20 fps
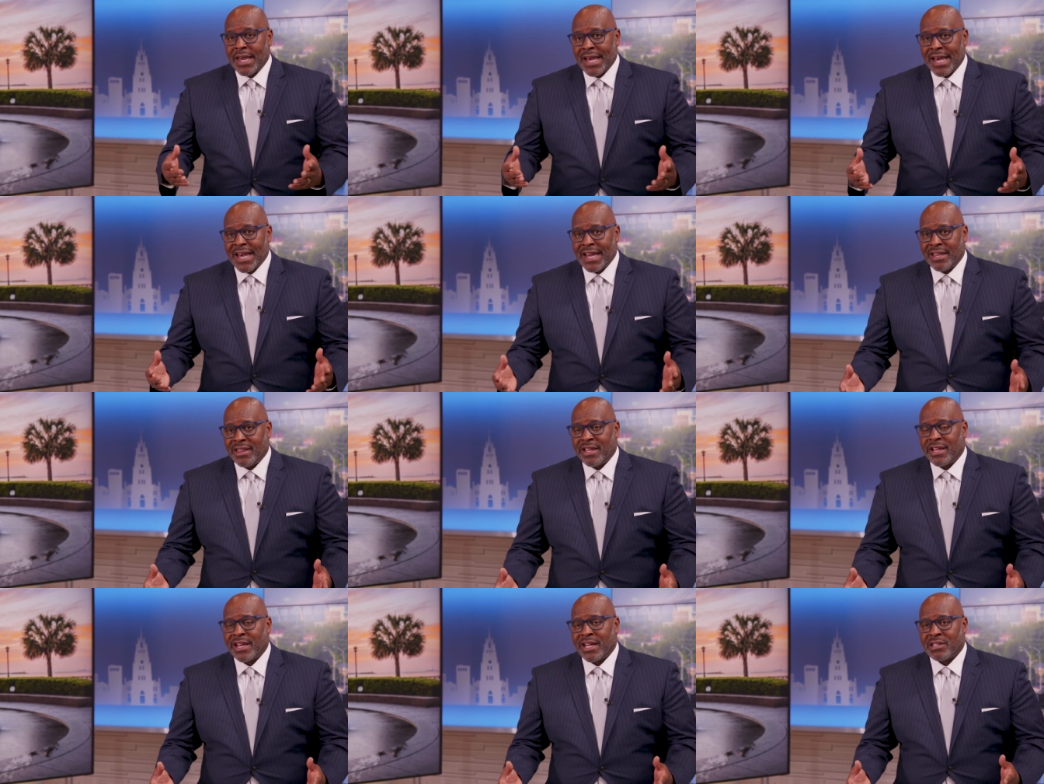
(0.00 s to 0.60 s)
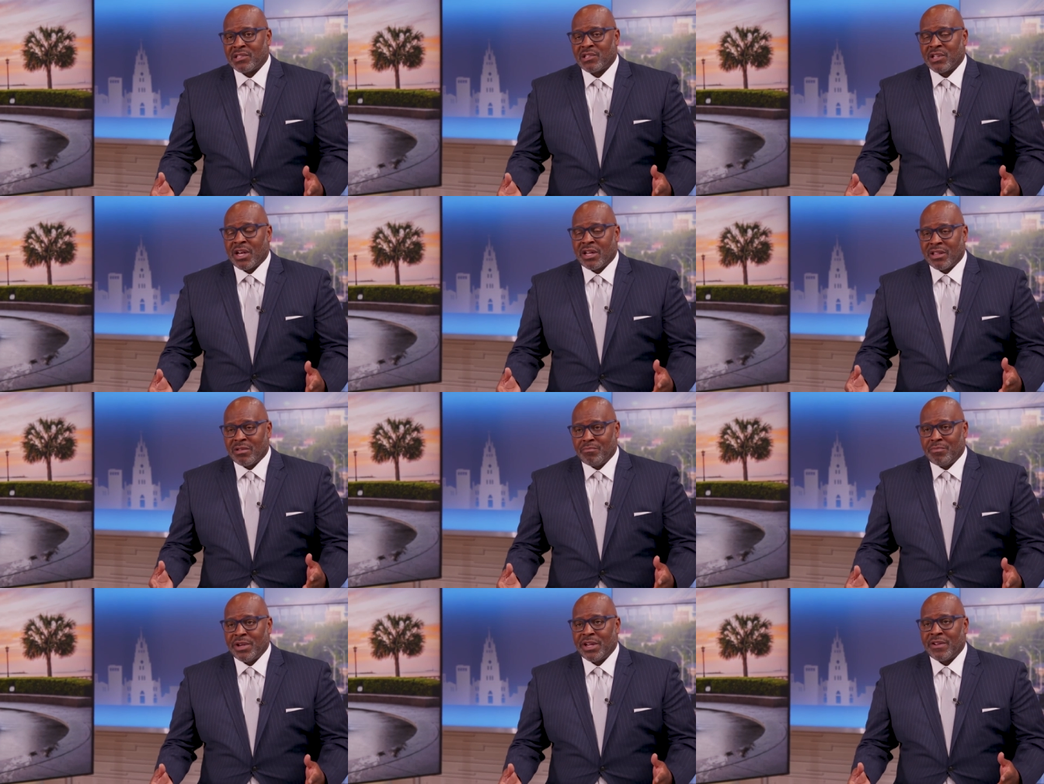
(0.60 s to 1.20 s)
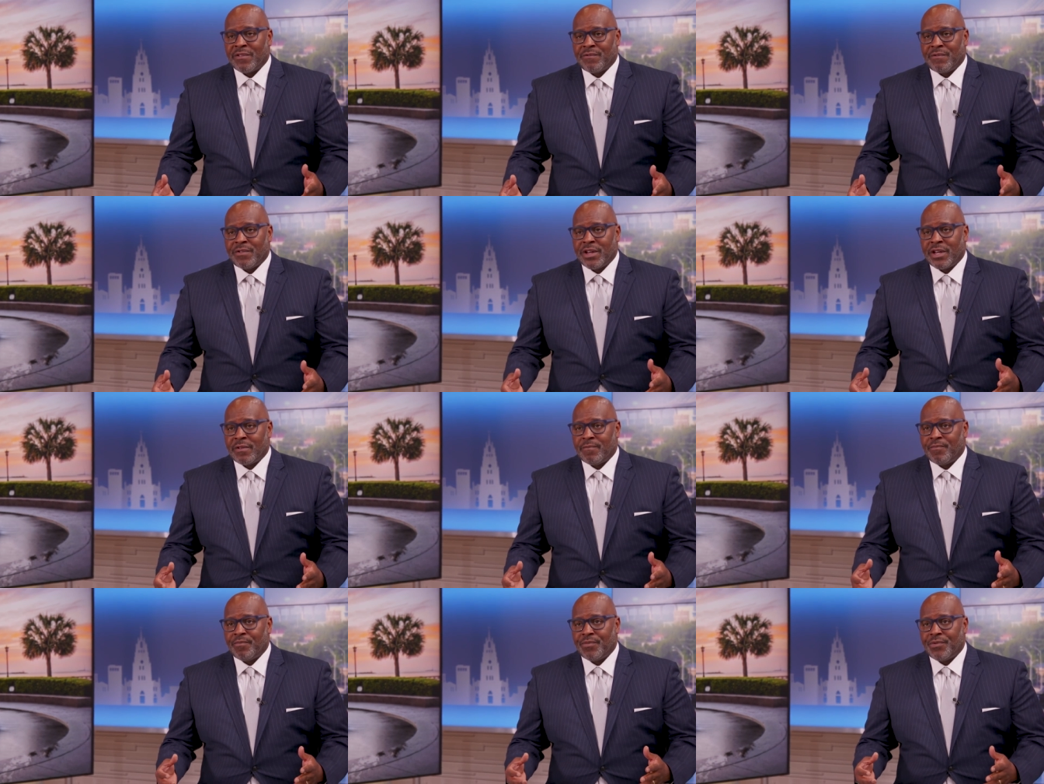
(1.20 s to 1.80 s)
And then I saw the
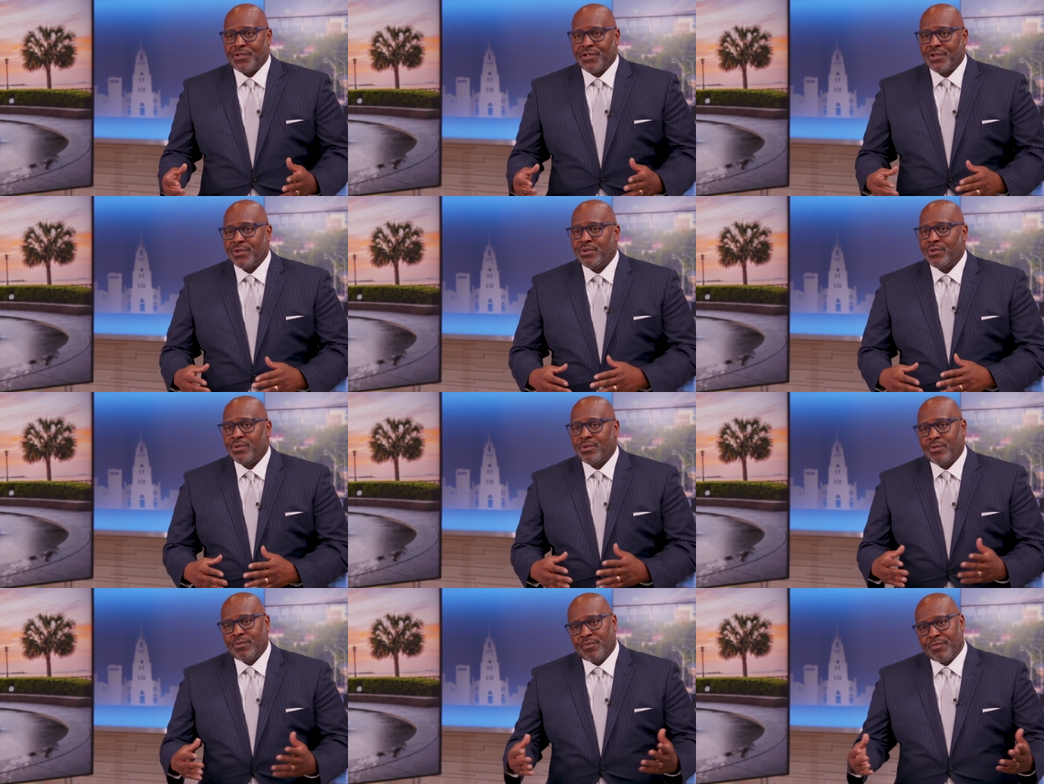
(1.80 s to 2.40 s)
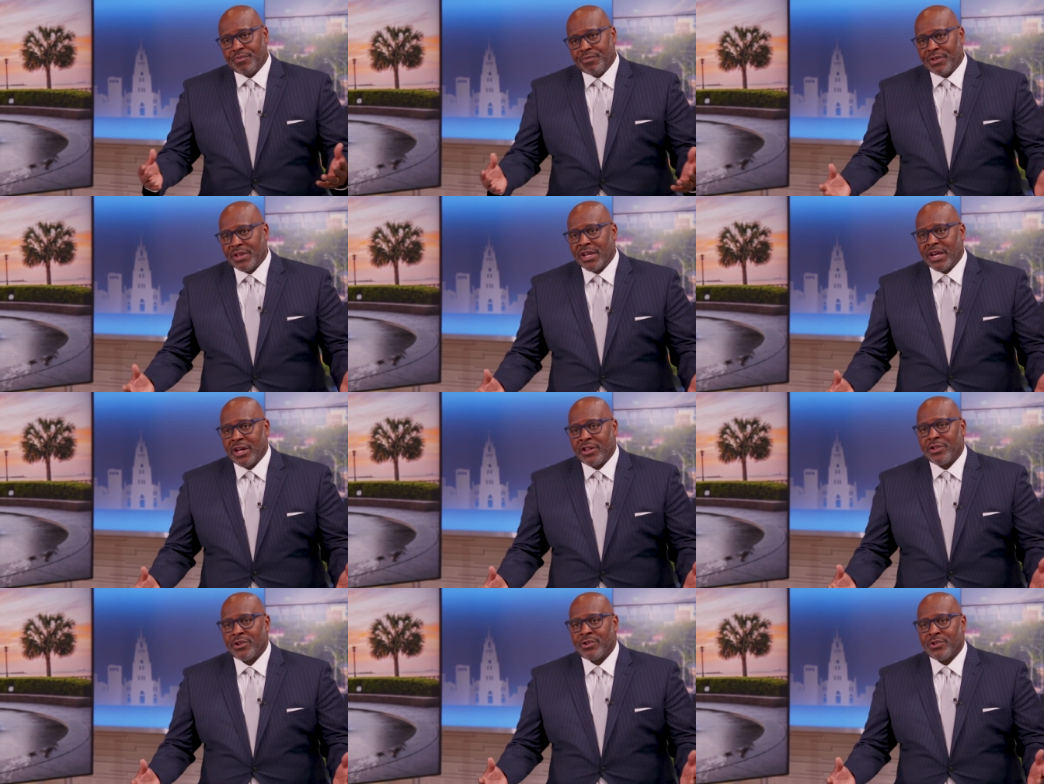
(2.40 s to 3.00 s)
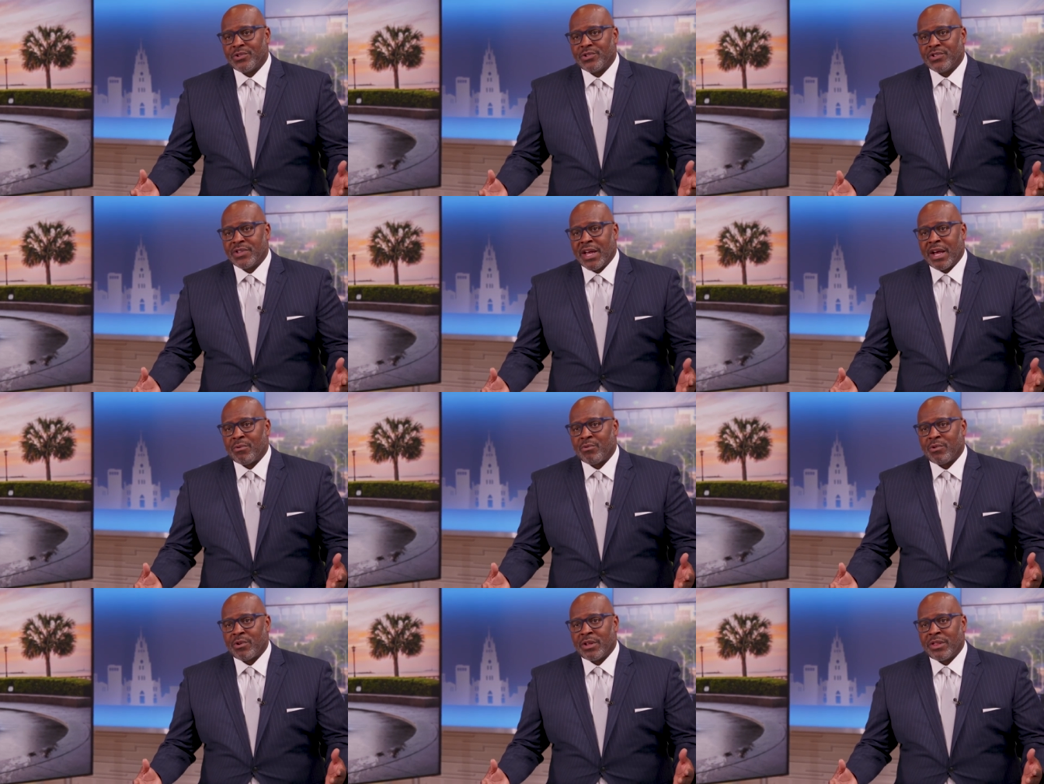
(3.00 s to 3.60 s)
benefit to the others
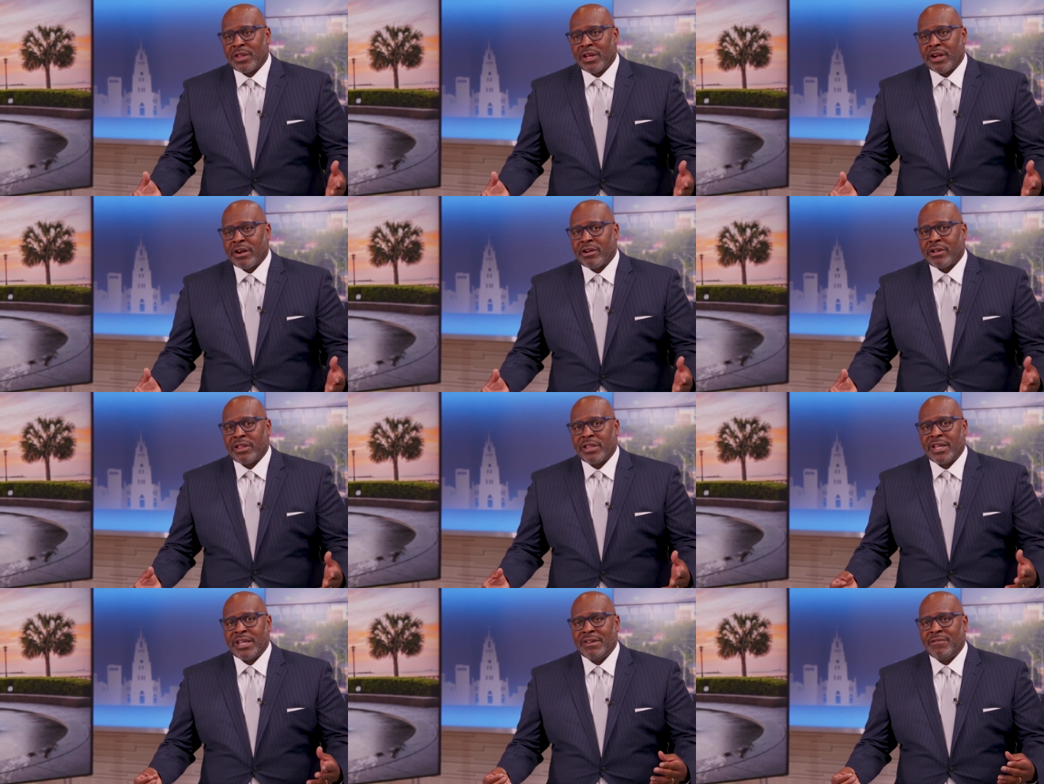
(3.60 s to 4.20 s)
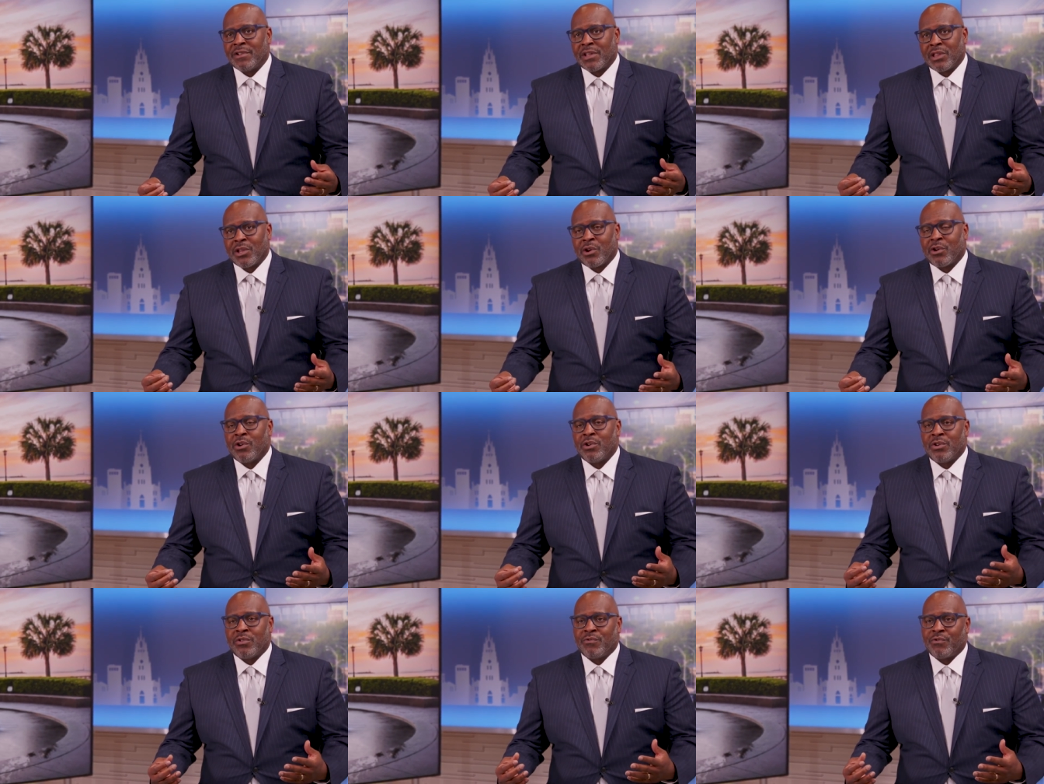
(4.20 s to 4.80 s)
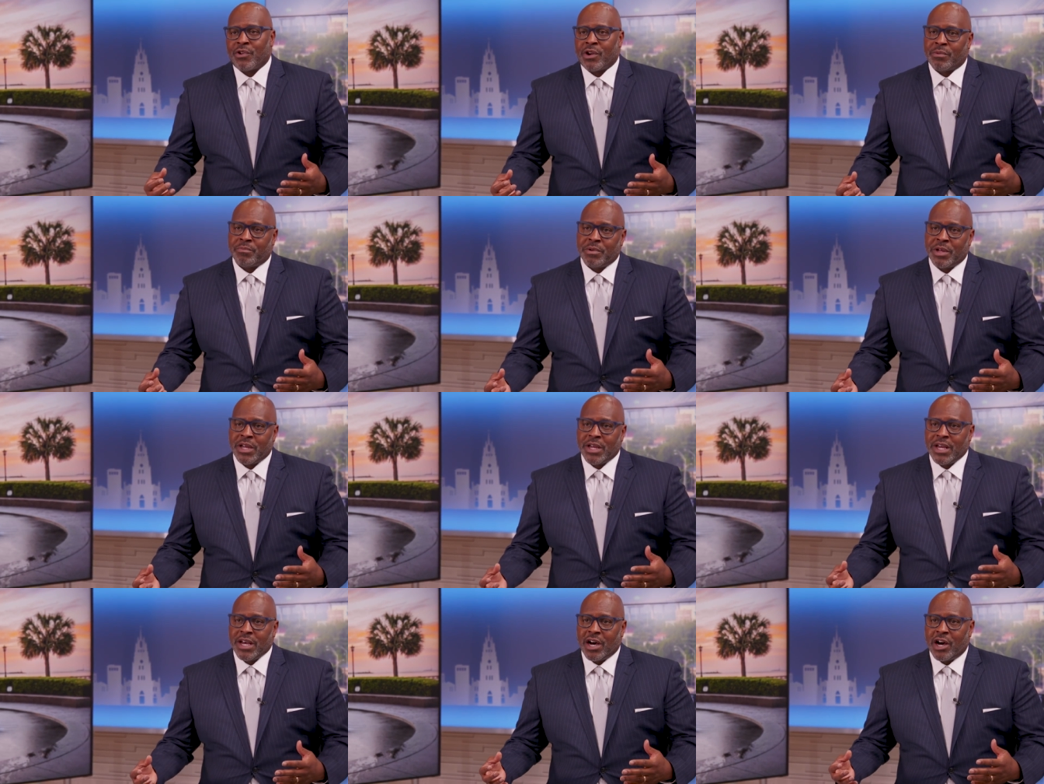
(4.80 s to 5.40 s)
that were in there and even learned from
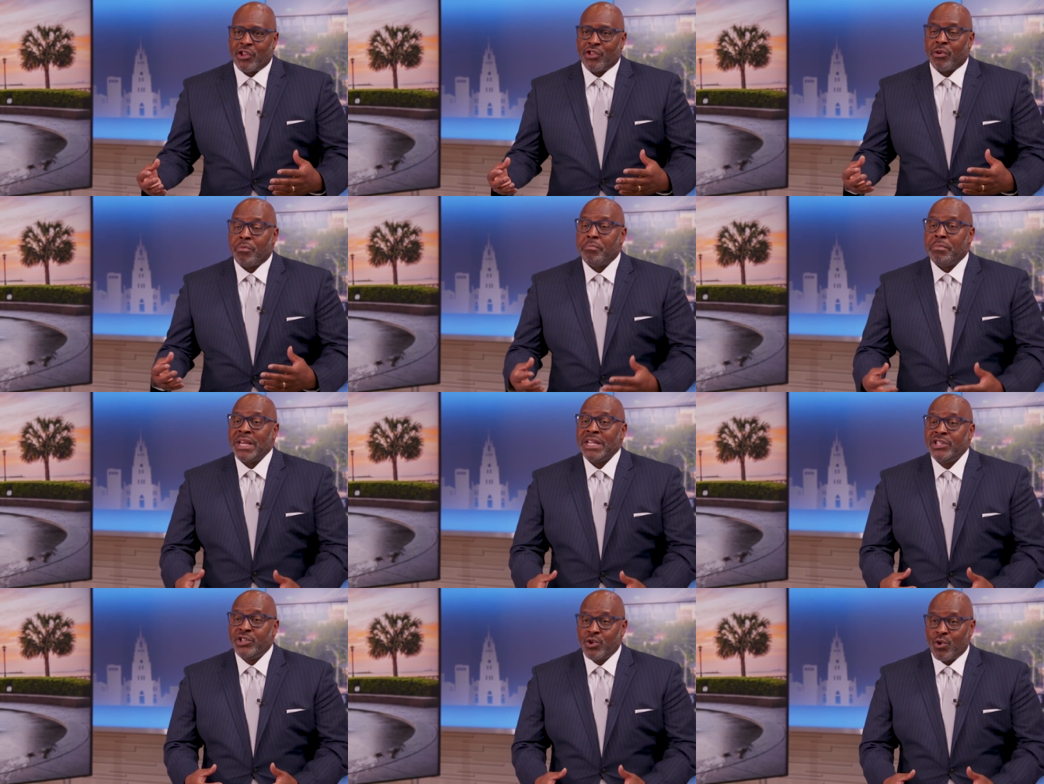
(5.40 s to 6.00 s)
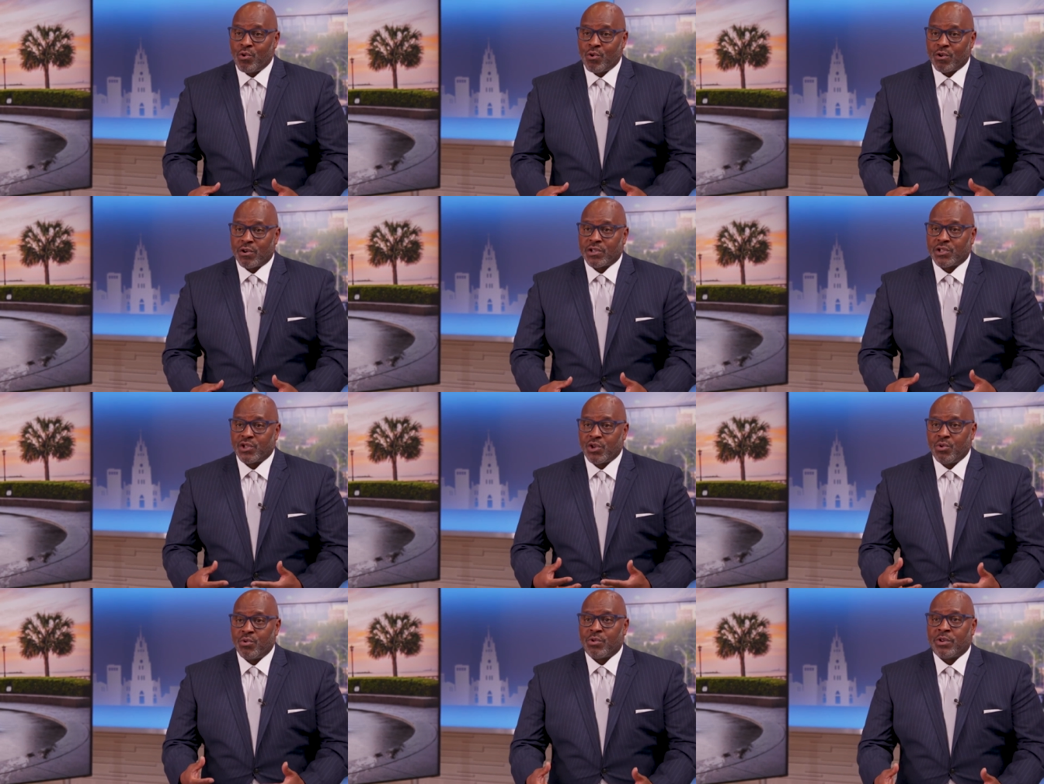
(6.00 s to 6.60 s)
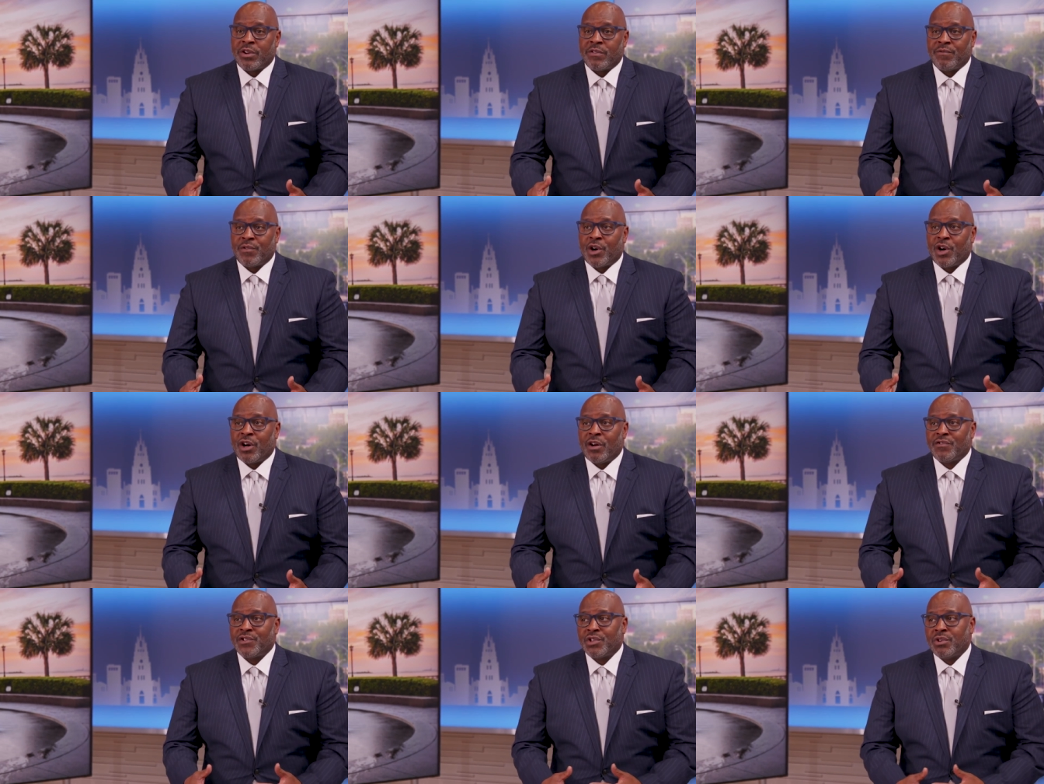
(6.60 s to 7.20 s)
other mentors who were
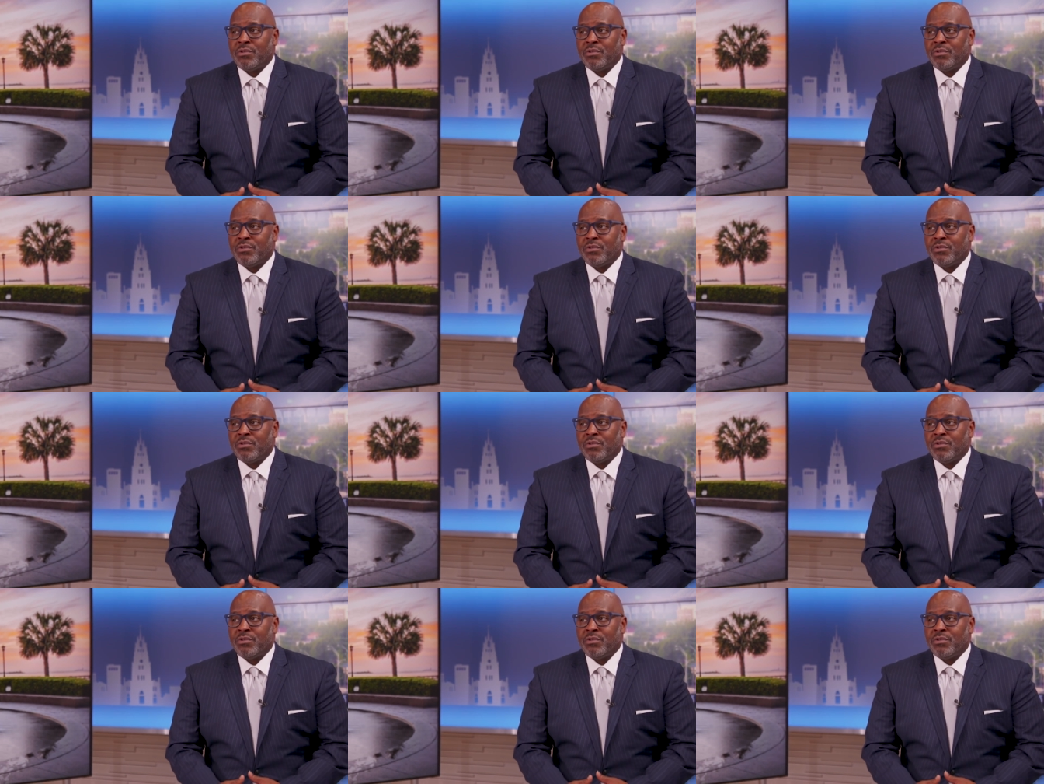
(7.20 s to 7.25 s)
involved.